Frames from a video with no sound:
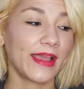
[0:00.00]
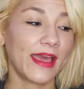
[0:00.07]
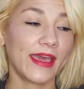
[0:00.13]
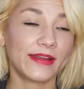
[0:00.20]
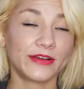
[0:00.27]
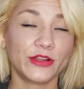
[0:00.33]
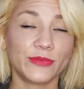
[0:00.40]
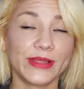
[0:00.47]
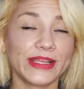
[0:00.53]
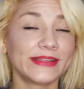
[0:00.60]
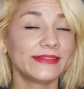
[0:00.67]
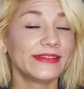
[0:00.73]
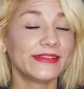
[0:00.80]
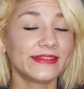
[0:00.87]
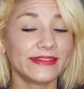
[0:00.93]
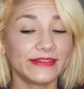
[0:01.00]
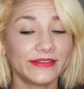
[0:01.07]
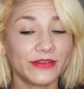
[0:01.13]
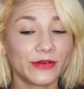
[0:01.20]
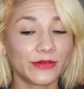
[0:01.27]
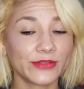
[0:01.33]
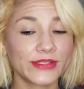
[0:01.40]
I don't know, man.
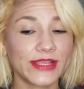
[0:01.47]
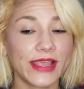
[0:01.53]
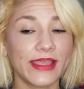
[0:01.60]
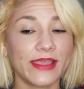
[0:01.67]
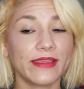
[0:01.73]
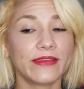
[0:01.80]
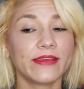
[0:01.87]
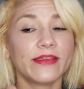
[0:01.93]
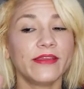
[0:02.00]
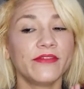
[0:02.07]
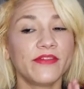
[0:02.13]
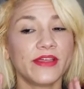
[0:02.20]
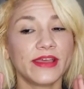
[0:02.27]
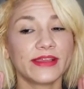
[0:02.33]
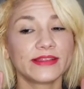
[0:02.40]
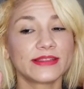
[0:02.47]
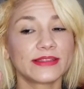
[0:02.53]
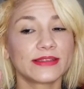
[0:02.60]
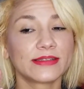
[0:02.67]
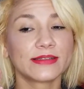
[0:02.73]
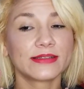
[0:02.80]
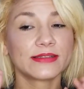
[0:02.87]
The whole saying that
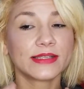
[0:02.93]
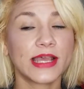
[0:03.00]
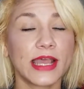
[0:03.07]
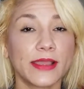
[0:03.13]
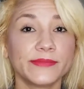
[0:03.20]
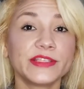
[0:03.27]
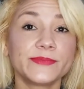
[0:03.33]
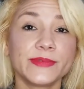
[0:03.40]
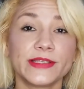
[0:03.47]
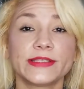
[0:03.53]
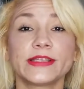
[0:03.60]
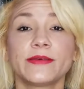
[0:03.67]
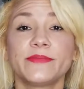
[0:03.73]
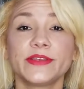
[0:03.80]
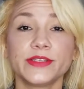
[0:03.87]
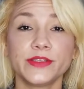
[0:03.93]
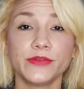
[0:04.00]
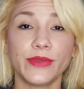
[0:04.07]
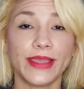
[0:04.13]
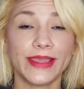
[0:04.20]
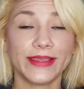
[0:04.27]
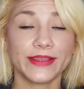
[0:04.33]
time speeds up as
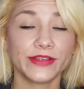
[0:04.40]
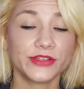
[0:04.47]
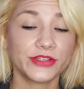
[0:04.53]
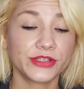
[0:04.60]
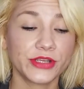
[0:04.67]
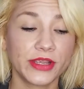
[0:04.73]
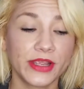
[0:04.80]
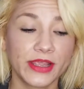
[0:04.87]
you age